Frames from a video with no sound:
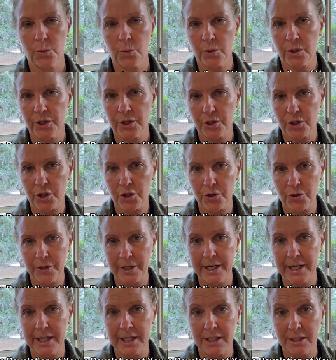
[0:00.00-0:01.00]
where you're
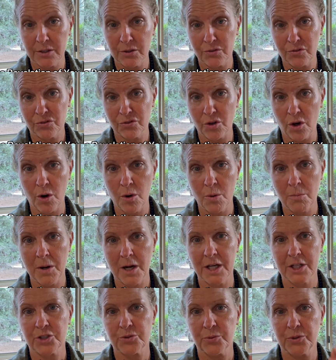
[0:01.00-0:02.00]
creating so
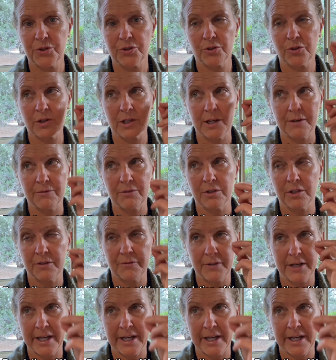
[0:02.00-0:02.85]
much with your level of